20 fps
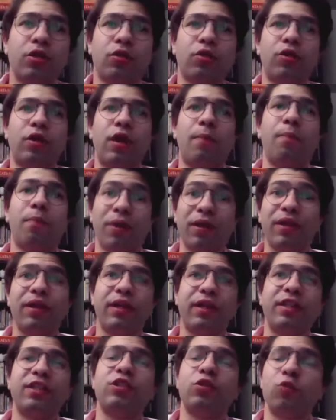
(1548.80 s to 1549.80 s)
your
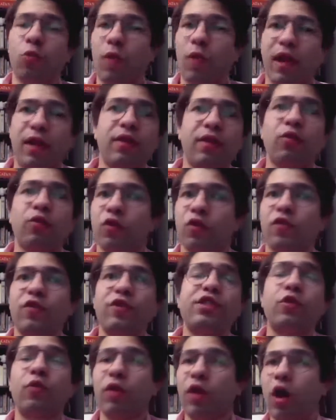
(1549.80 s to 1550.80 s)
ability to weigh the
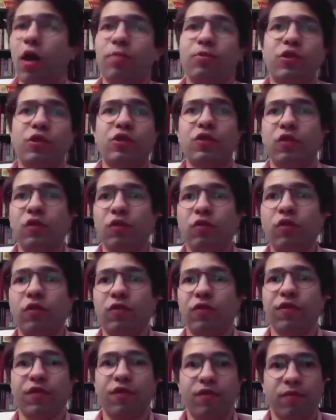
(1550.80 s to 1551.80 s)
universe and weigh objects in the
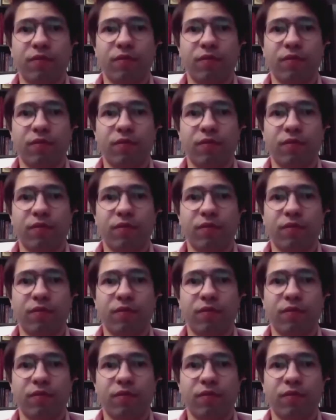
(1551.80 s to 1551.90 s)
universe.